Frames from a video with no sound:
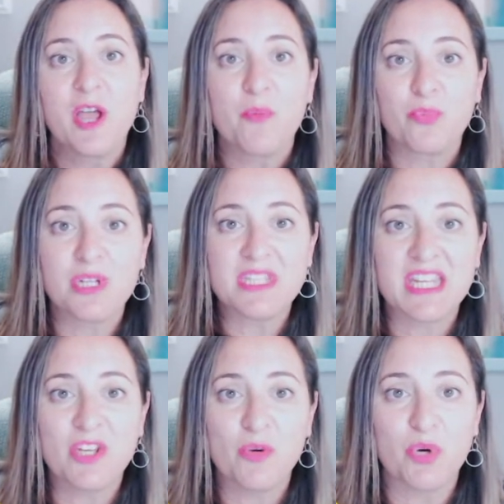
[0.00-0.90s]

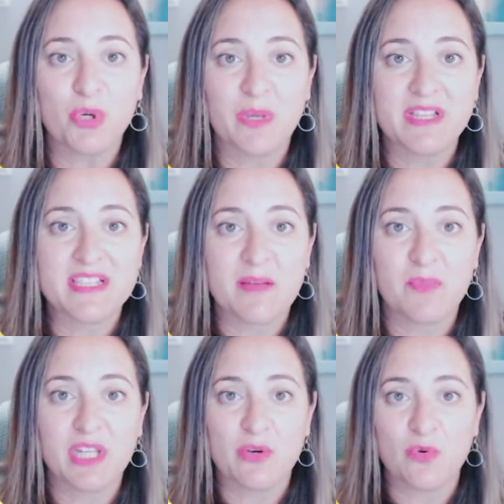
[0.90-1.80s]
printing your book when
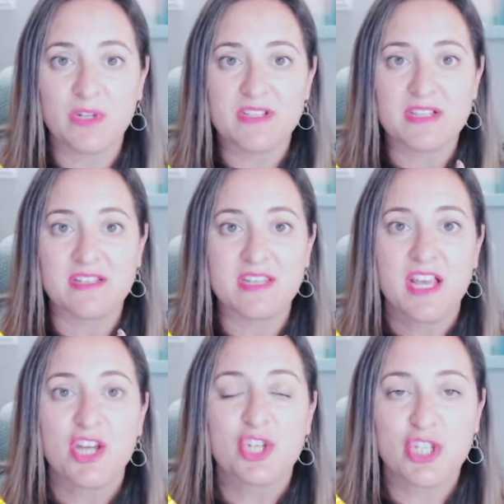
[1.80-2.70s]
somebody orders it,
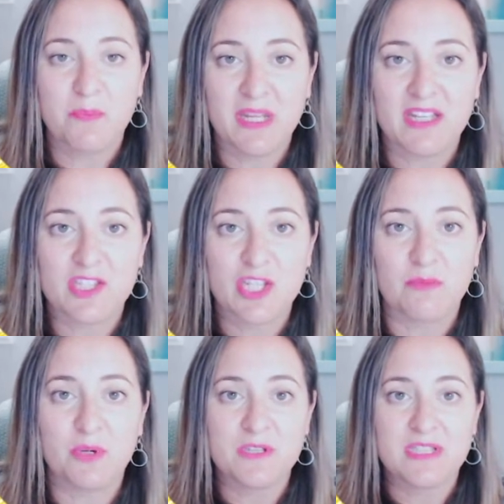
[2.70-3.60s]
shipping it to the
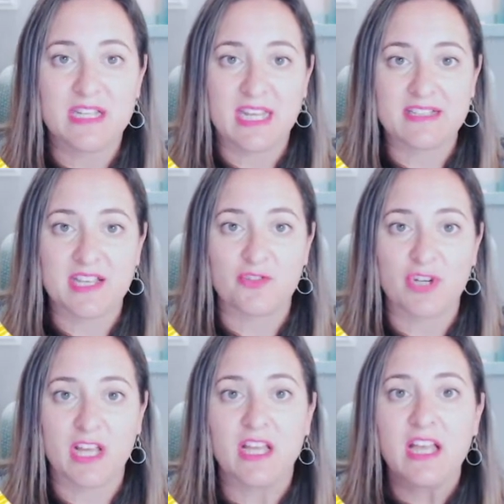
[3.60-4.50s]
person,
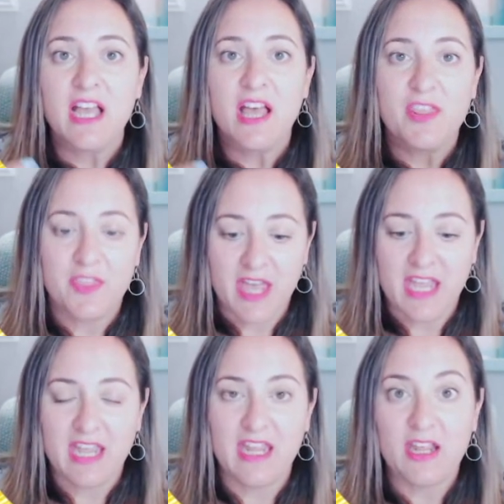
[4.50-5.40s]
etc.
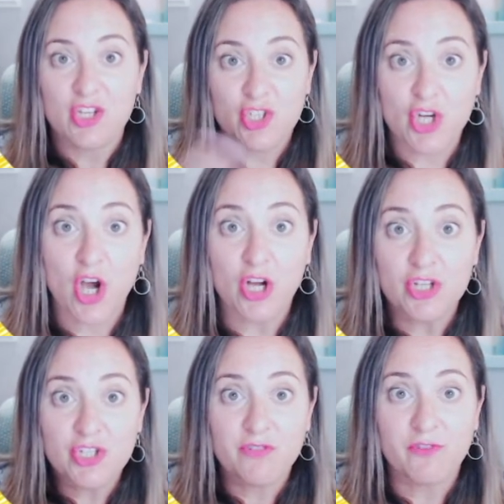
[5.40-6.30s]
They
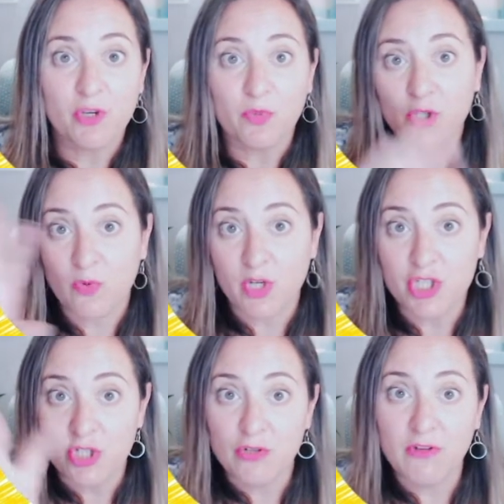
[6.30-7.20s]
charge for your book what
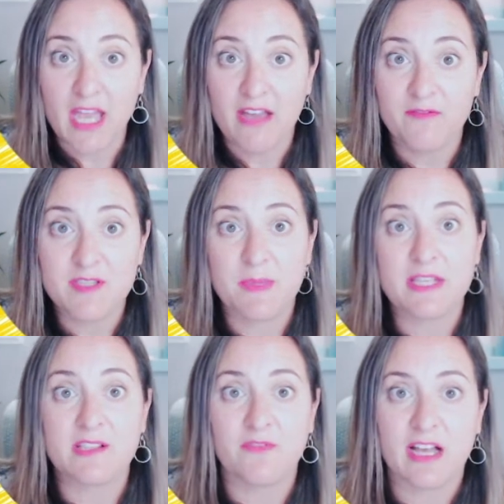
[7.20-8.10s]
you have
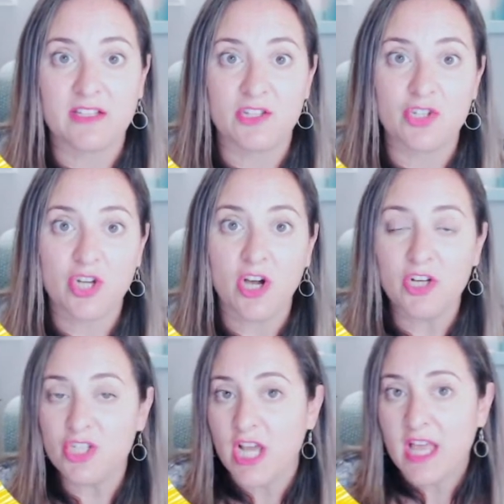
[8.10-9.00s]
specified to
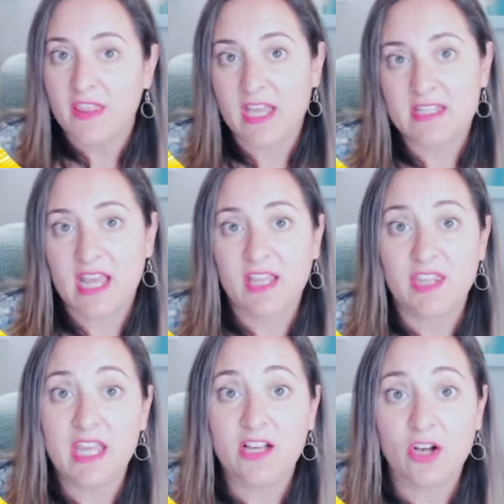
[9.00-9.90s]
charge. They take
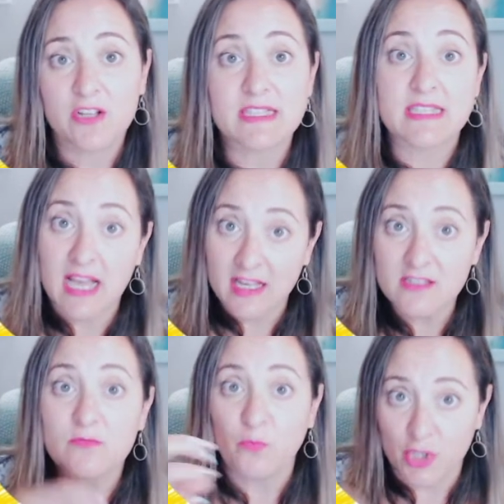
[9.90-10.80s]
their costs out,
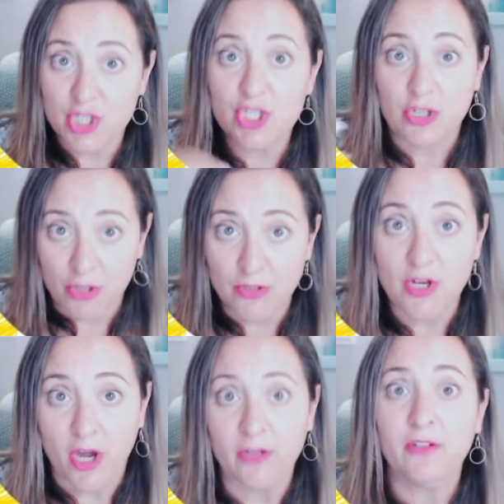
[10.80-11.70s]
which you
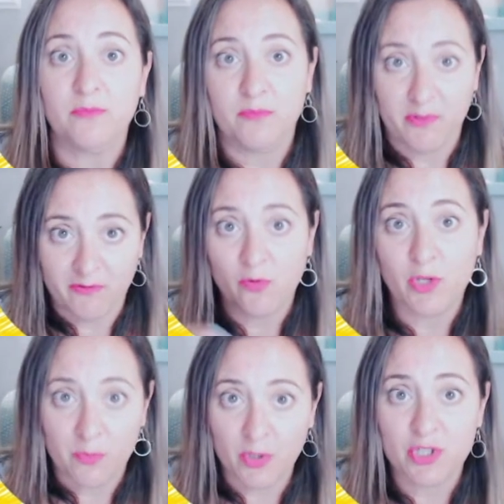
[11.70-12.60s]
know before
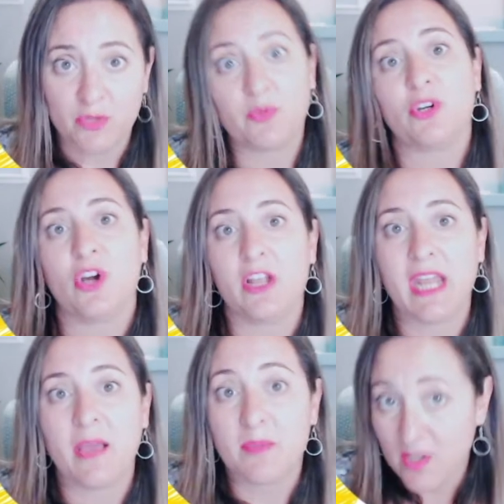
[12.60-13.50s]
you put your book on
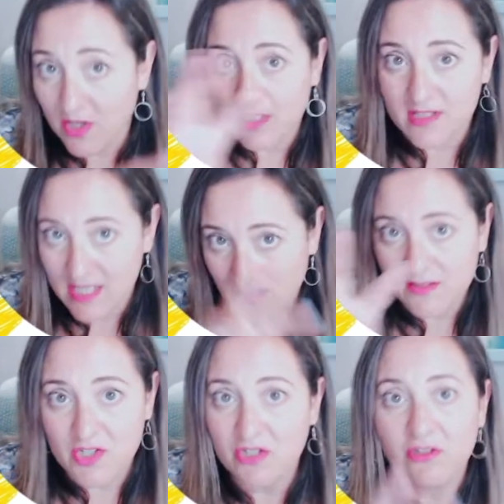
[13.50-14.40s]
Amazon. It
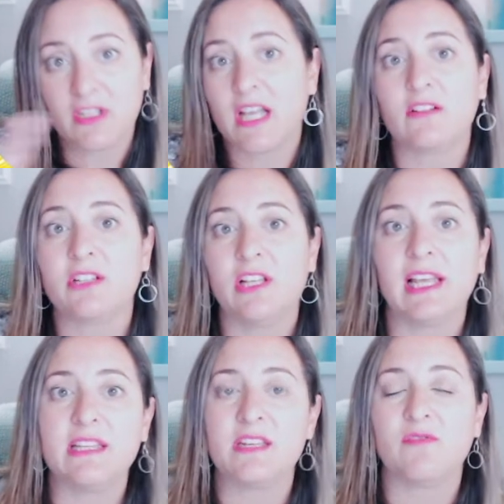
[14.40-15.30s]
tells you, you
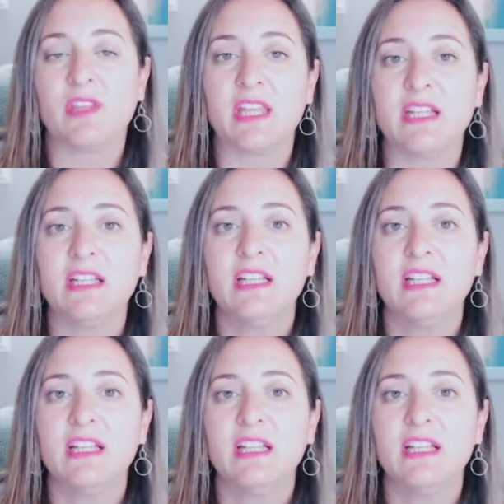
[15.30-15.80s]
calculate everything.